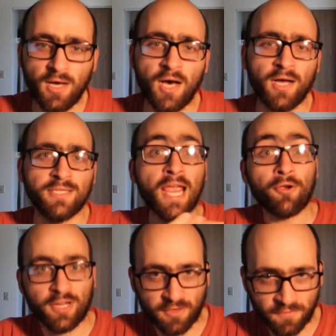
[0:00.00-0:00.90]
uh,
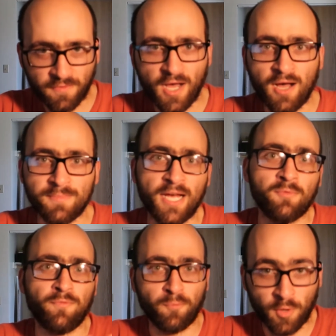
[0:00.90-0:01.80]
narrative, um, not